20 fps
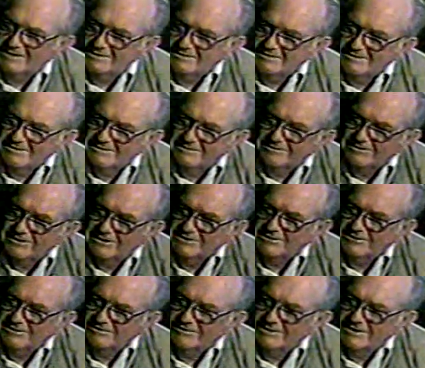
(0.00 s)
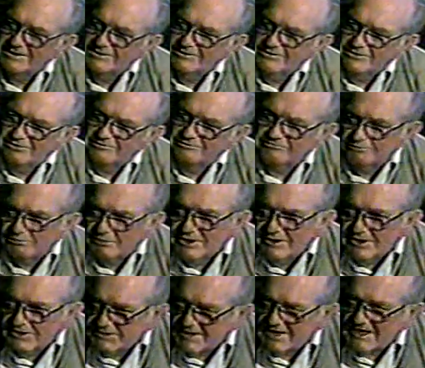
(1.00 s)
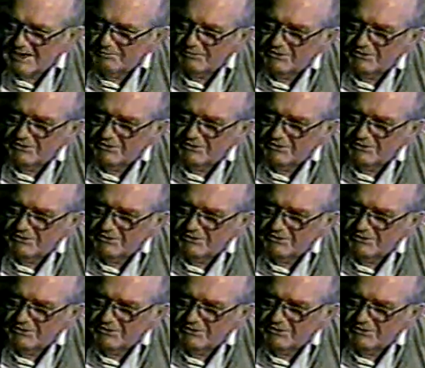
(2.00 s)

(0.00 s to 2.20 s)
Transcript: and you and you and you spend the time to